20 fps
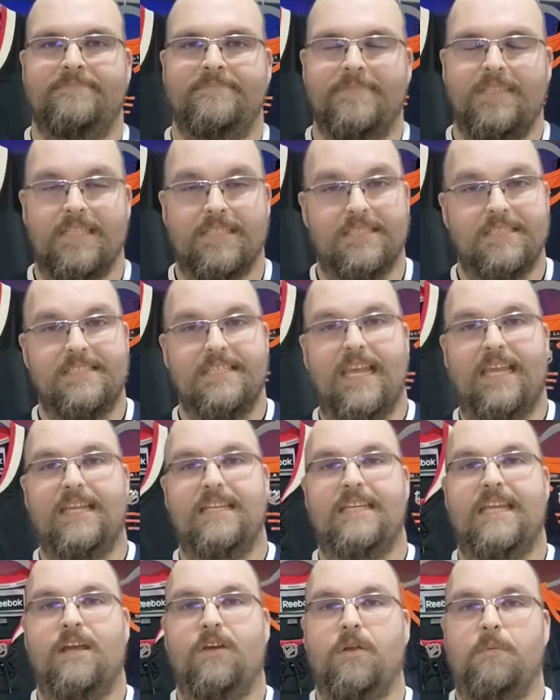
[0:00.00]
Then
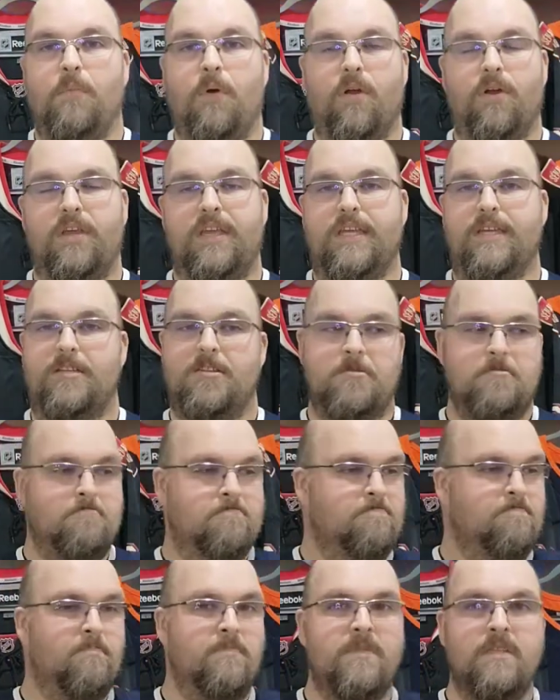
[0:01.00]
secondary market
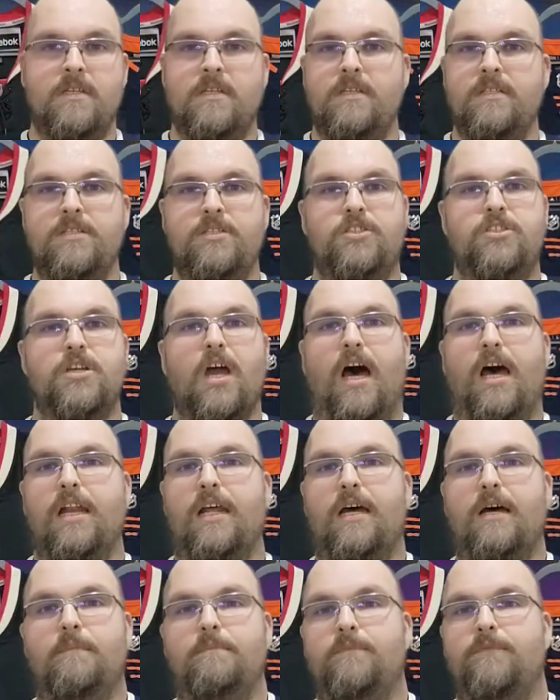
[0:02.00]
shot
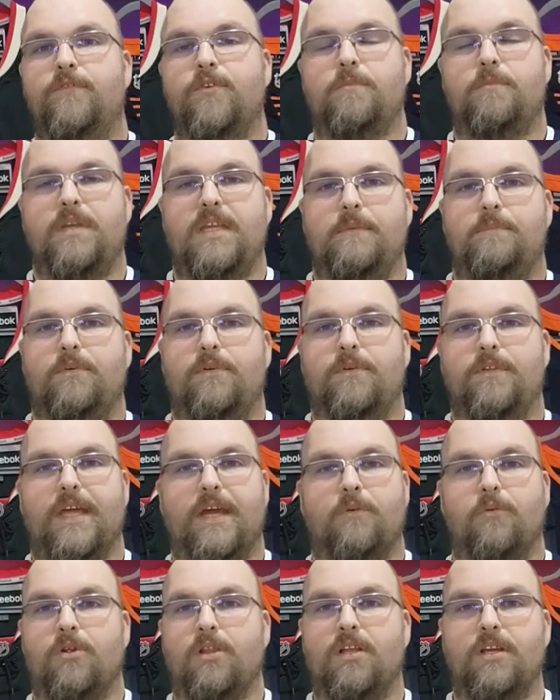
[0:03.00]
up for people
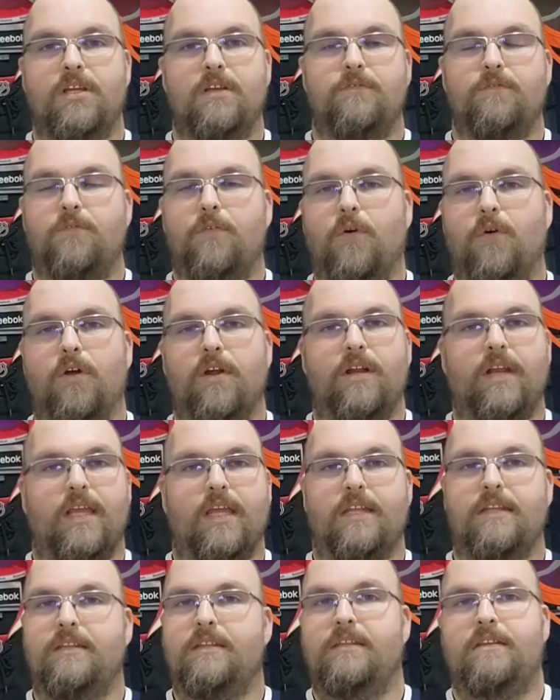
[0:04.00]
that were looking for it
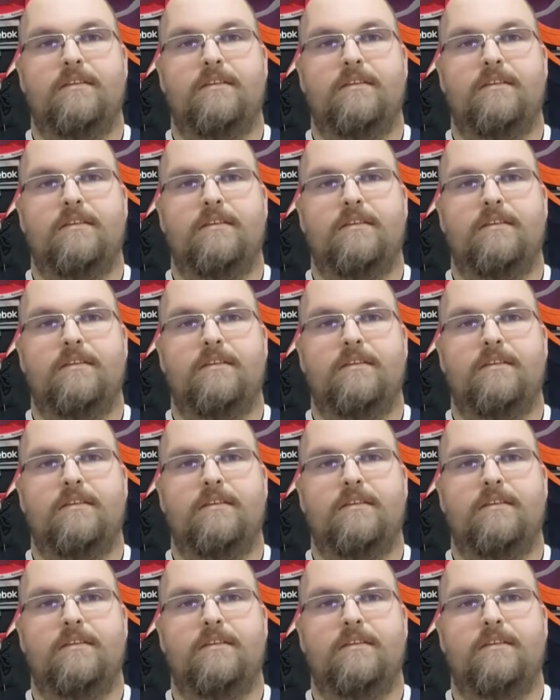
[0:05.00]
and